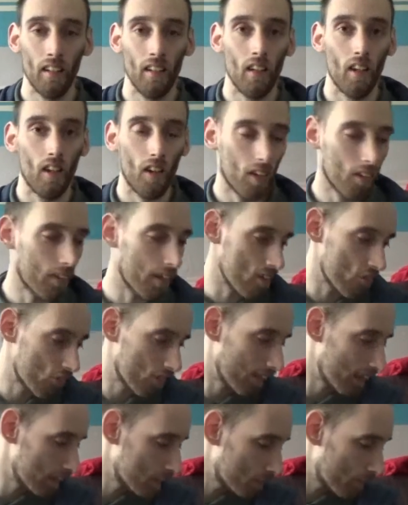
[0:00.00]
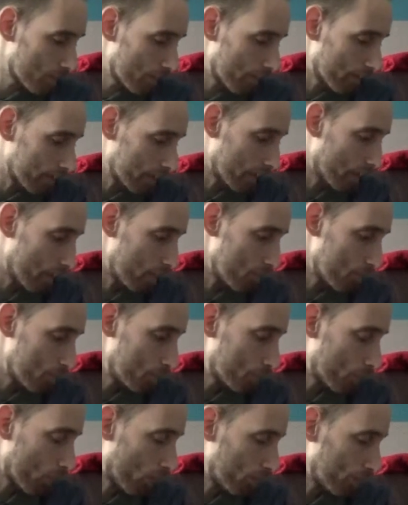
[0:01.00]
Alright, so that's where I'm going to
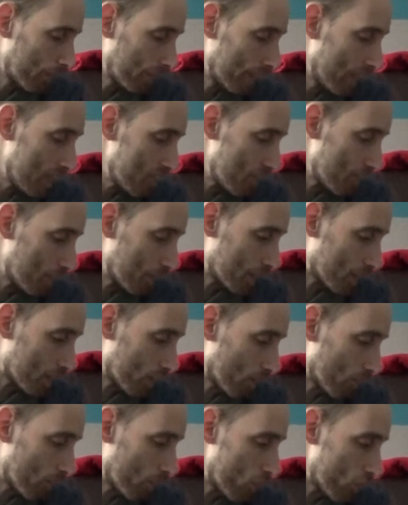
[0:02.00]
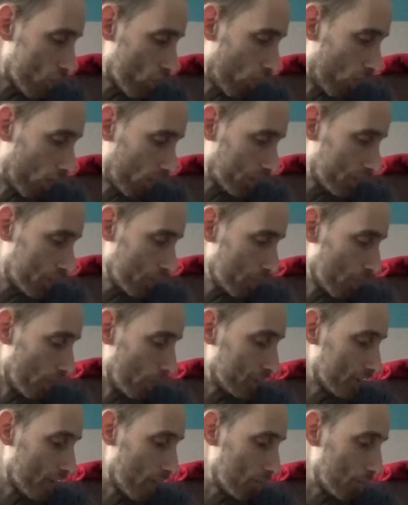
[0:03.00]
probably leave it because I don't want to talk too
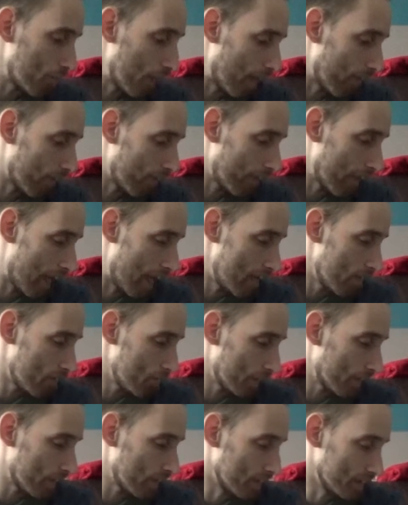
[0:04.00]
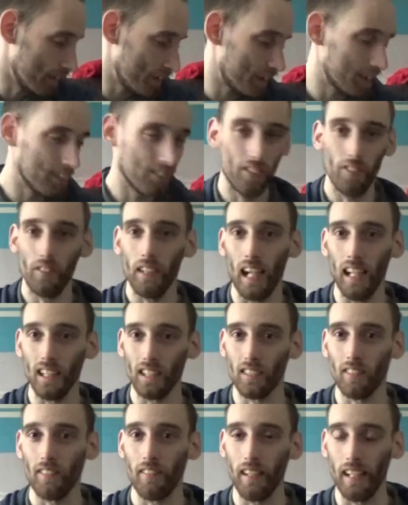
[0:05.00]
much about that because you guys
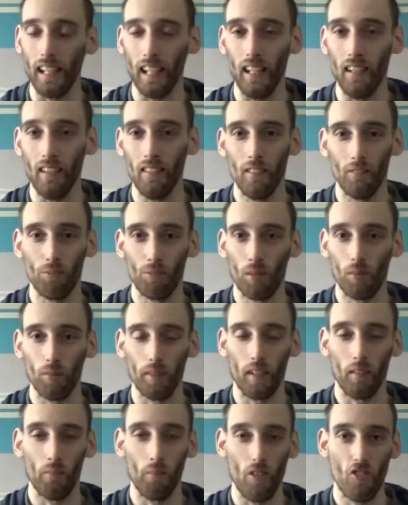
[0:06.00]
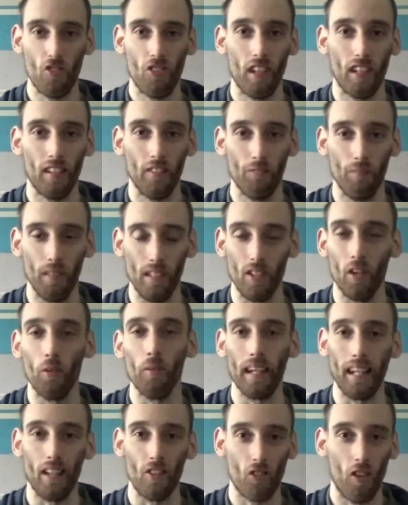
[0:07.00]
already have probably got me sick of me
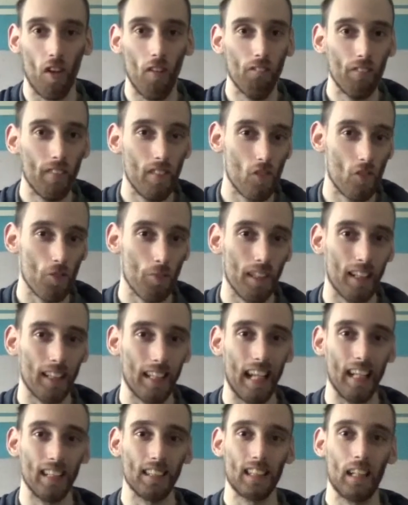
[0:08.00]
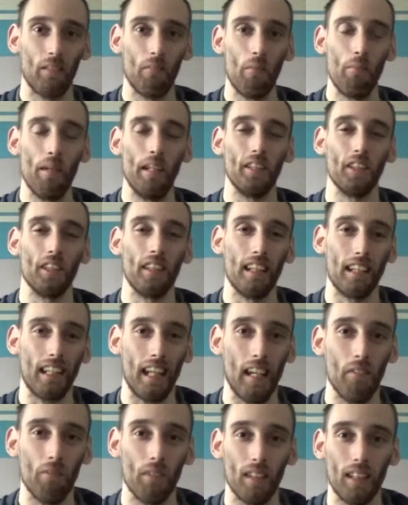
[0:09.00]
doing it. So hopefully this will be the last time I mention that
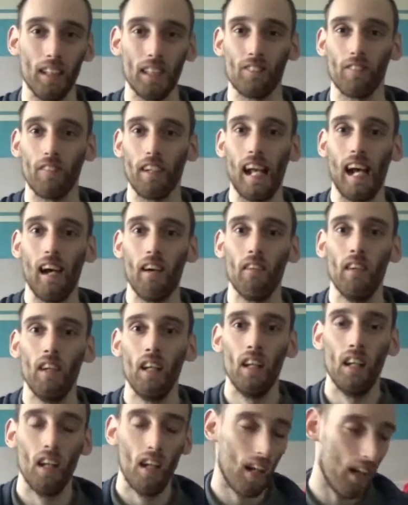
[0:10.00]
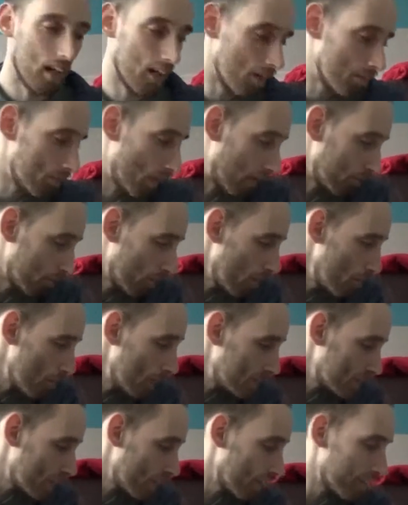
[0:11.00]
game, at least for now. I will
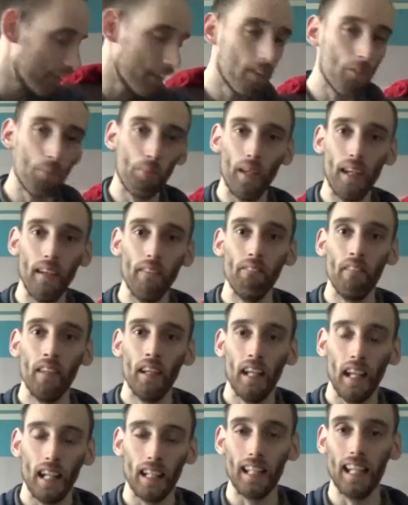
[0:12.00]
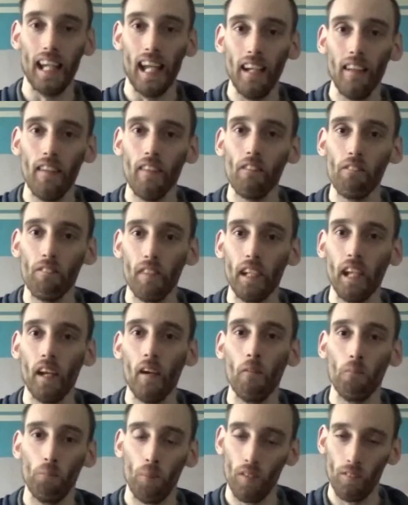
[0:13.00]
mention it a little bit at the end of the
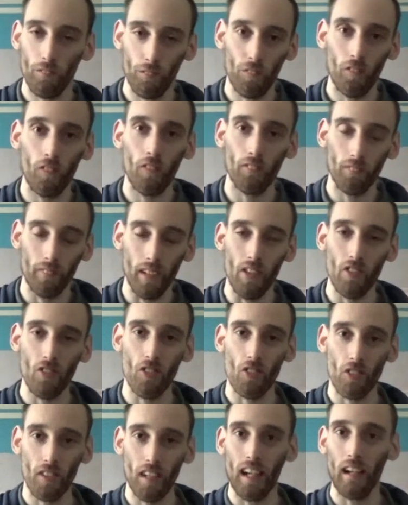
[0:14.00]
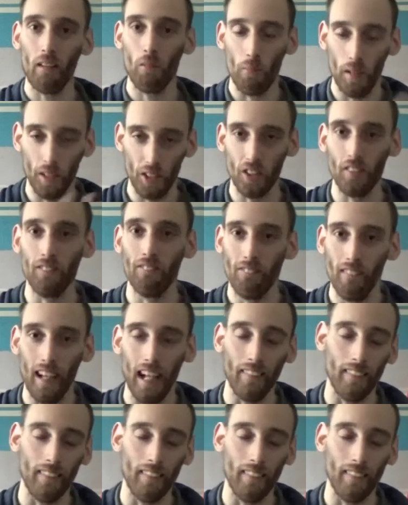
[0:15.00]
video, but for reasons that I will mention at